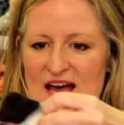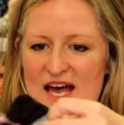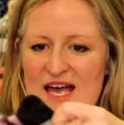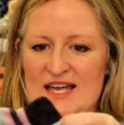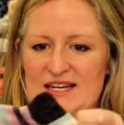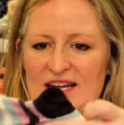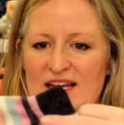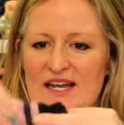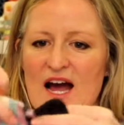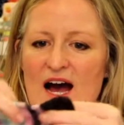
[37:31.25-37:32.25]
I
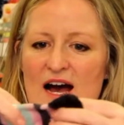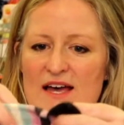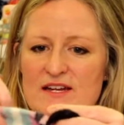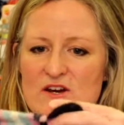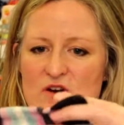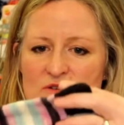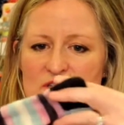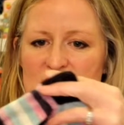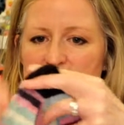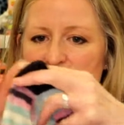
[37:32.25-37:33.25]
know
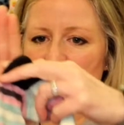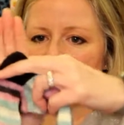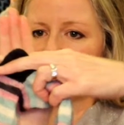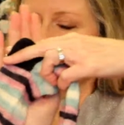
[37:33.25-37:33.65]
some of you